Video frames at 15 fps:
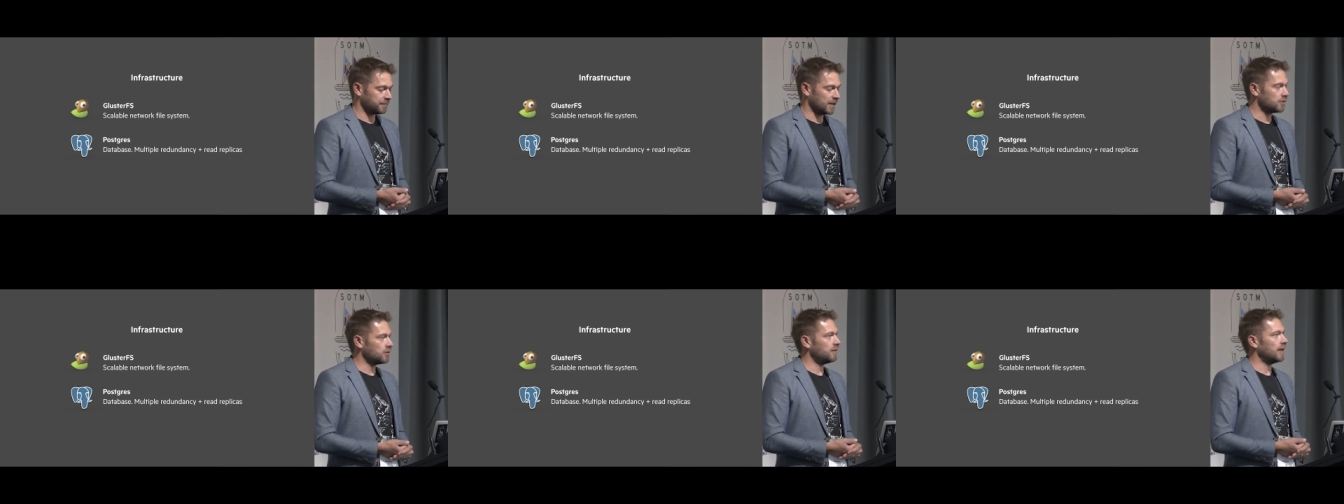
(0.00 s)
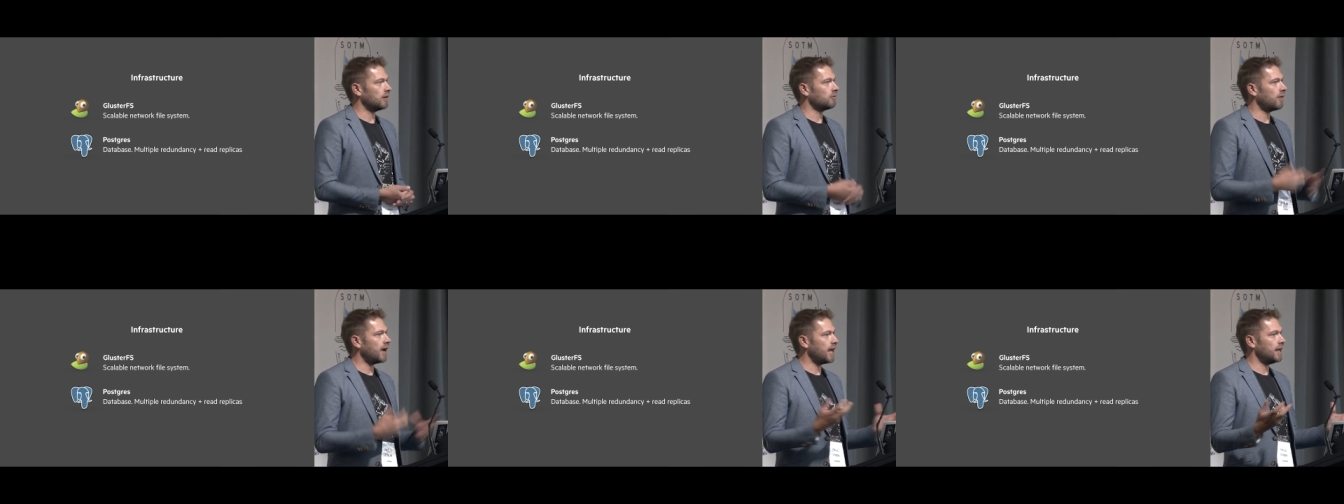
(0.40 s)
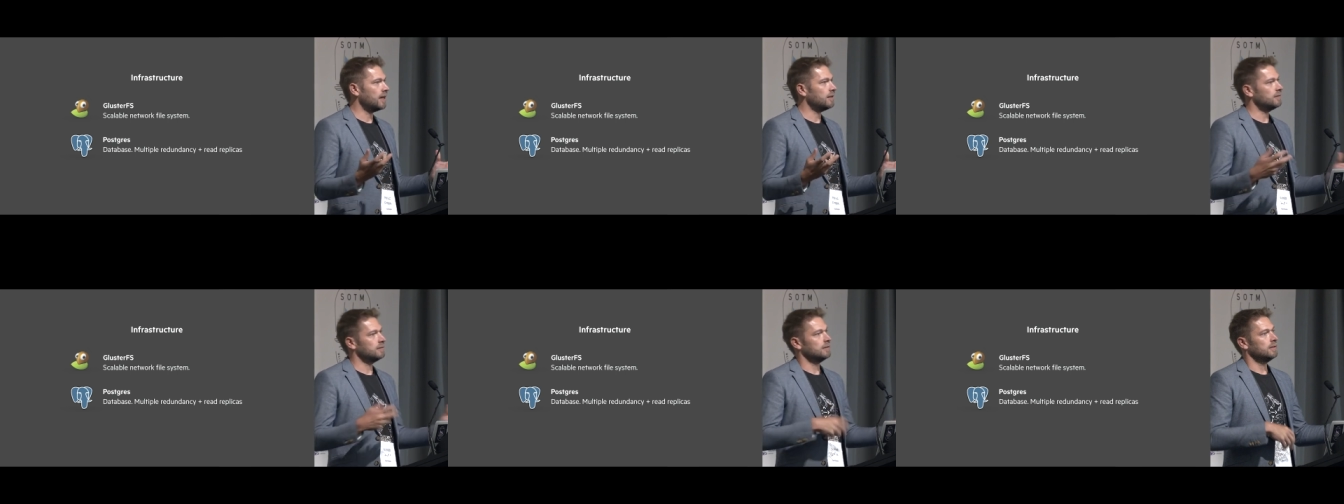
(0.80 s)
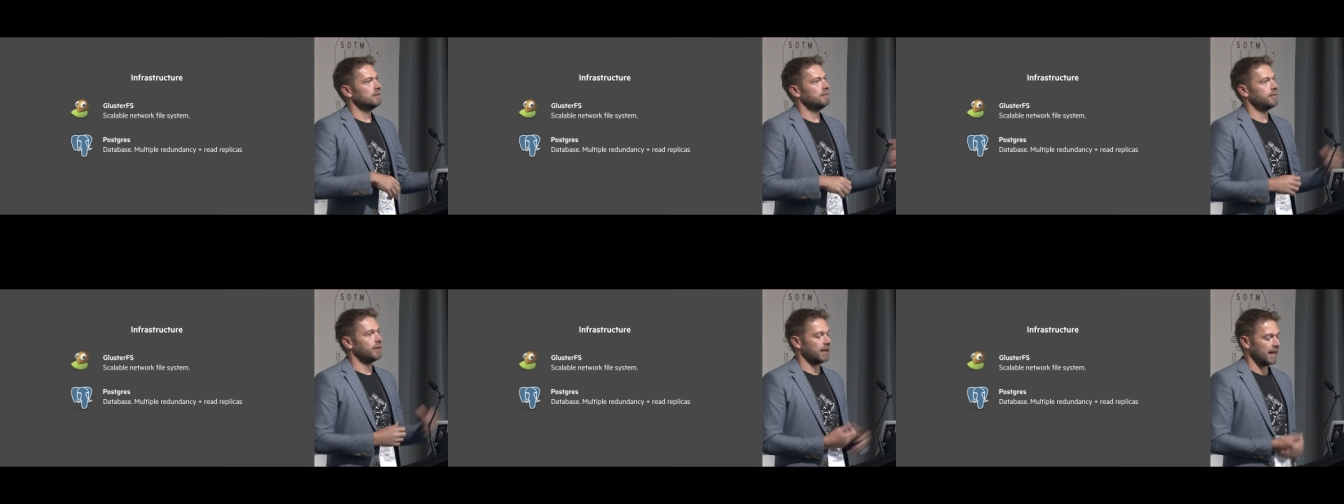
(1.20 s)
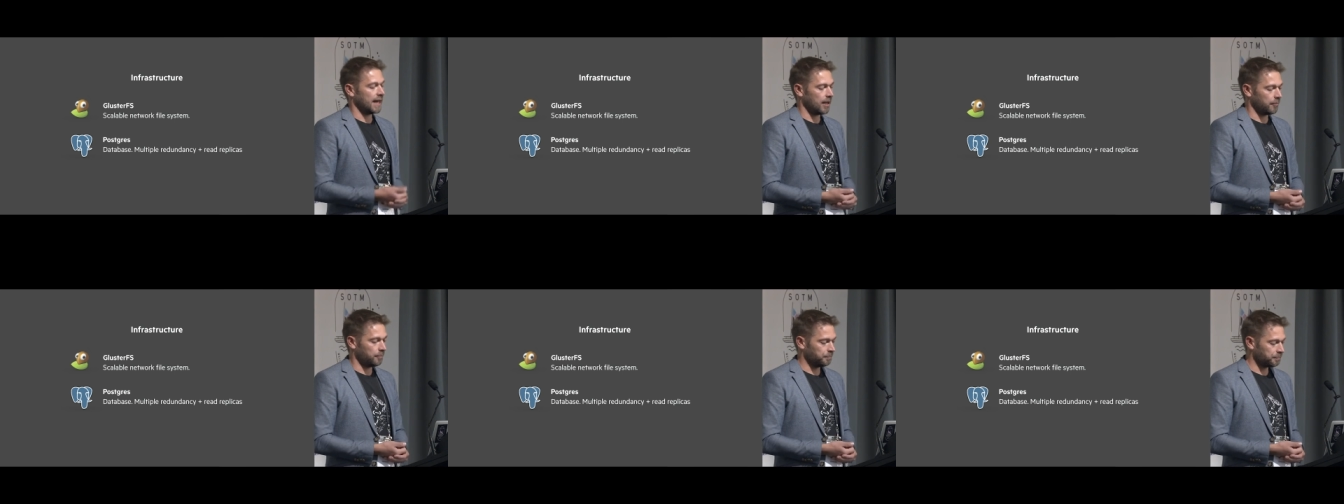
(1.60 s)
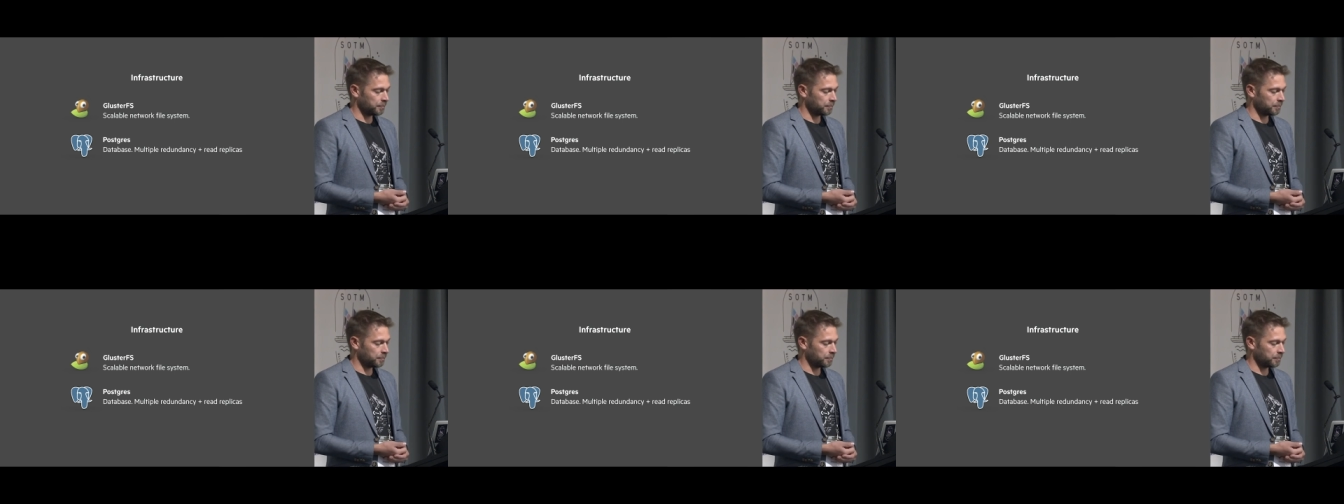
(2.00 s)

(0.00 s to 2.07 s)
It's sort of like a RAID for the cloud.